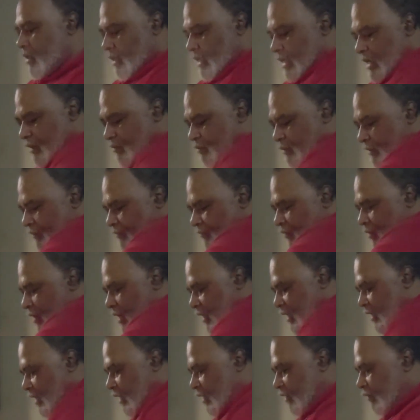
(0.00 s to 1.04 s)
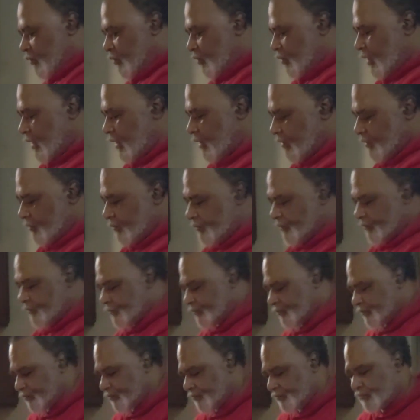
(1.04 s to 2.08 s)
Okay, before I cover it,
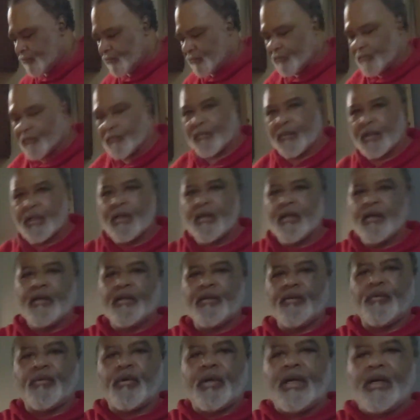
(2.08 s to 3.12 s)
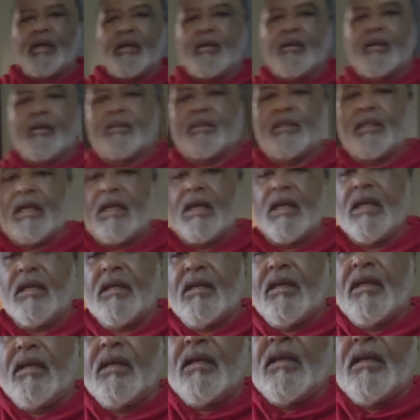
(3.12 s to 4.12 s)
this is what it looks like.